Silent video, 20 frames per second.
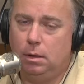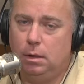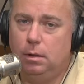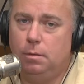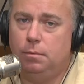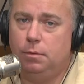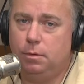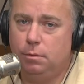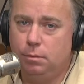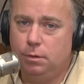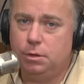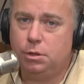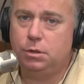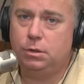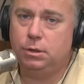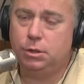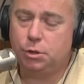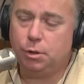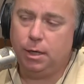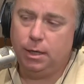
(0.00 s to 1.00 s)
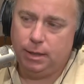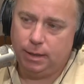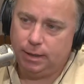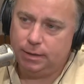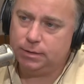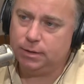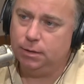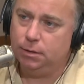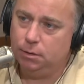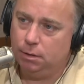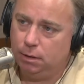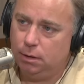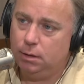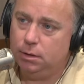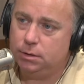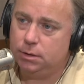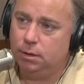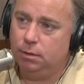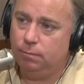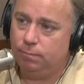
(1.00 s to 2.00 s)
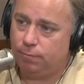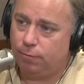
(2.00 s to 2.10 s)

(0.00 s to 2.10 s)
Uh, the the training isn't isn't